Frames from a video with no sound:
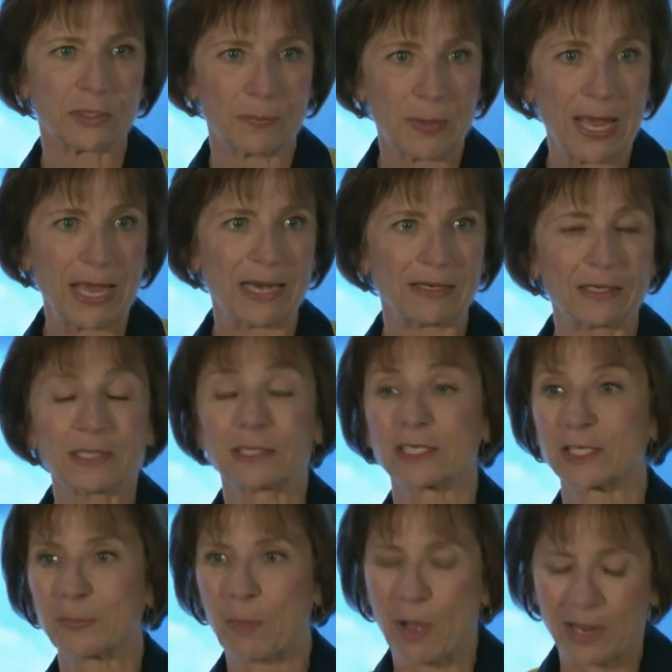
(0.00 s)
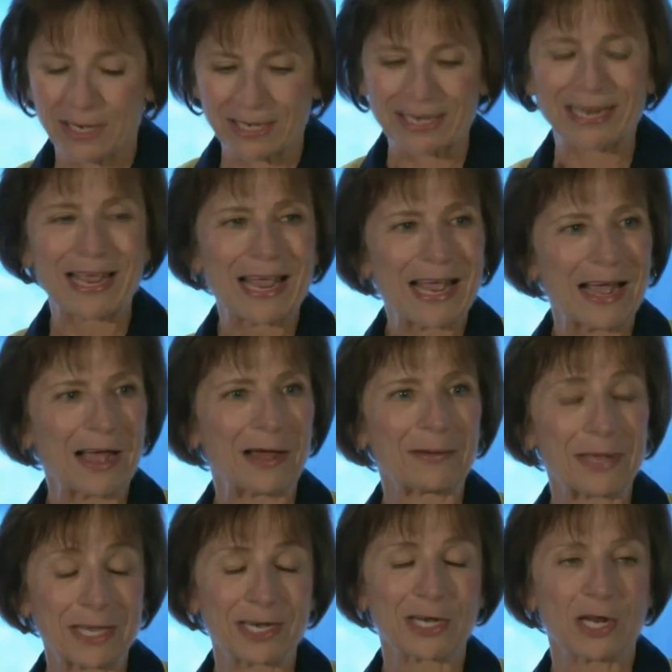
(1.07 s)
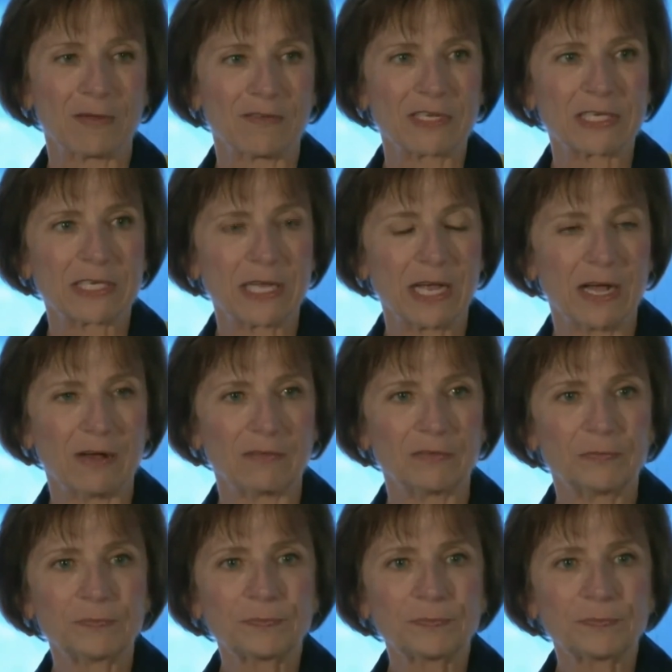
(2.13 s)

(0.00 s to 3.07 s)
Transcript: debate, desponding in and of itself.